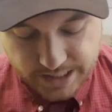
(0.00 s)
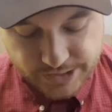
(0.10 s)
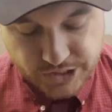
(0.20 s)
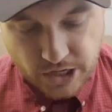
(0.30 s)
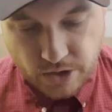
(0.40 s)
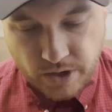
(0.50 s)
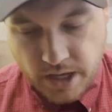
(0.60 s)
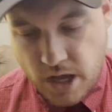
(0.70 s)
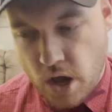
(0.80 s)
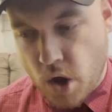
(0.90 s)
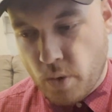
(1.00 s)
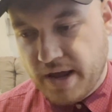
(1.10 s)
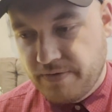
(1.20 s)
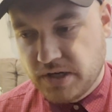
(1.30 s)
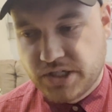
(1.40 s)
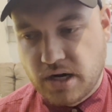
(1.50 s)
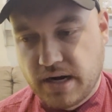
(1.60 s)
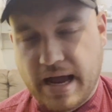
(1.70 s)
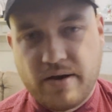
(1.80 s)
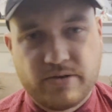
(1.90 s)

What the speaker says: And so when I first started out,